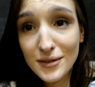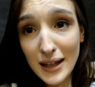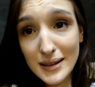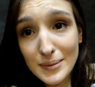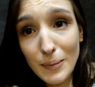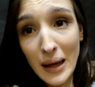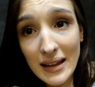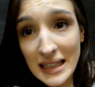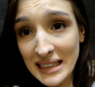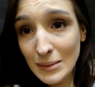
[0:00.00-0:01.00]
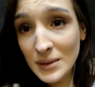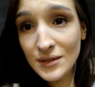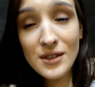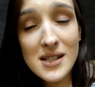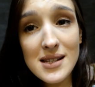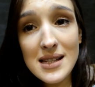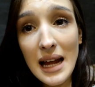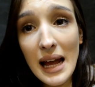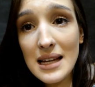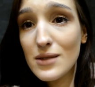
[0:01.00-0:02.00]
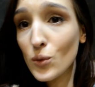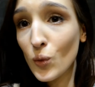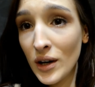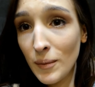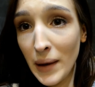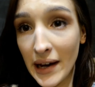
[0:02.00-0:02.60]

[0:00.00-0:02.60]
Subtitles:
that my lips these days were mega